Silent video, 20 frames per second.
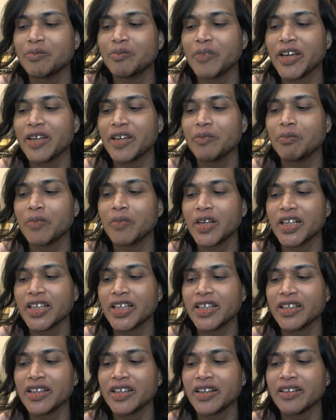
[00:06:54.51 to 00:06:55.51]
make
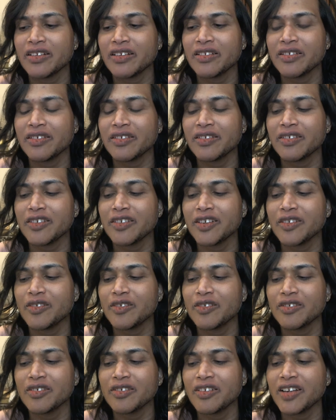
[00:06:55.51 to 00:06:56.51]
money, and, you
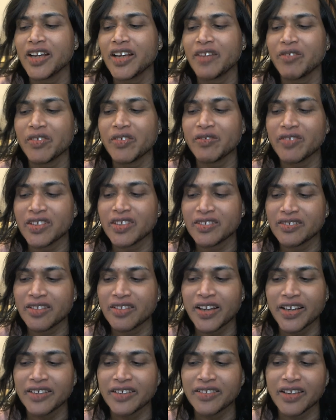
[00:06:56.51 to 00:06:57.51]
know, not everyone is
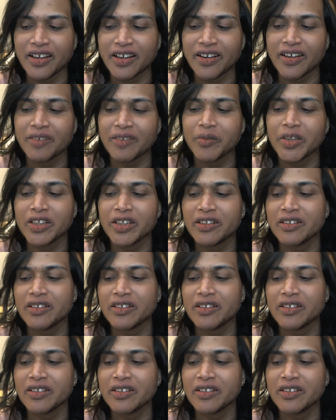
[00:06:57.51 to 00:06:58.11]
like that. I mean,